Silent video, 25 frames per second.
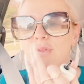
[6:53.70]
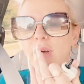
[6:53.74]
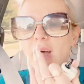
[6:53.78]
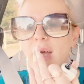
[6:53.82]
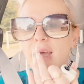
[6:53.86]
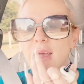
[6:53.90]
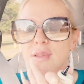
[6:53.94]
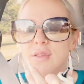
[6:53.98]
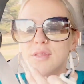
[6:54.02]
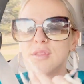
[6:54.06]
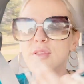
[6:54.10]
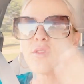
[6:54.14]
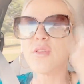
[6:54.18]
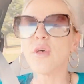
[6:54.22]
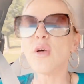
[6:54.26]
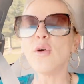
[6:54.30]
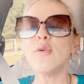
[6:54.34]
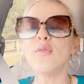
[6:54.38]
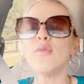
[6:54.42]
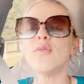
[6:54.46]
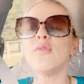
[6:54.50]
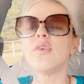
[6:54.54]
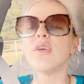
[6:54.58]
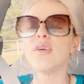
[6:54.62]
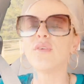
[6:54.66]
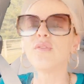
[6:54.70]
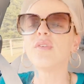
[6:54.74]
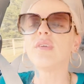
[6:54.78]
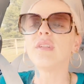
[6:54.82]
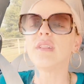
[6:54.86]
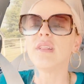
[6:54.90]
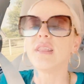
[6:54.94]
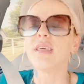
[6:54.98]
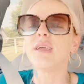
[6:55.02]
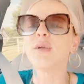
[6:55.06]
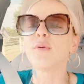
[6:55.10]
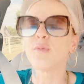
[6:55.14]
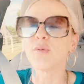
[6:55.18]
I so
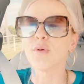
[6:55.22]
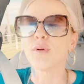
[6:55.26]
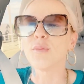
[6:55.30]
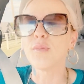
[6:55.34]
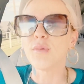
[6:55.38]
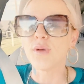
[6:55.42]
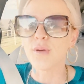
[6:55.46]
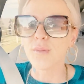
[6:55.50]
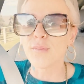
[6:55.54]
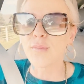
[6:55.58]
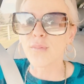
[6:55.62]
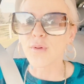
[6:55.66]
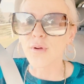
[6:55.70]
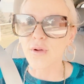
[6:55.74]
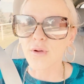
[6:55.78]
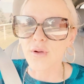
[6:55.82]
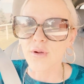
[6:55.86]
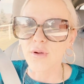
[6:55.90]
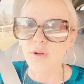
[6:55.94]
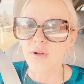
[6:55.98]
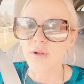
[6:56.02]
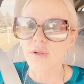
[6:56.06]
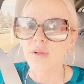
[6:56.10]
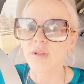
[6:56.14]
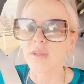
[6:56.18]
vividly remember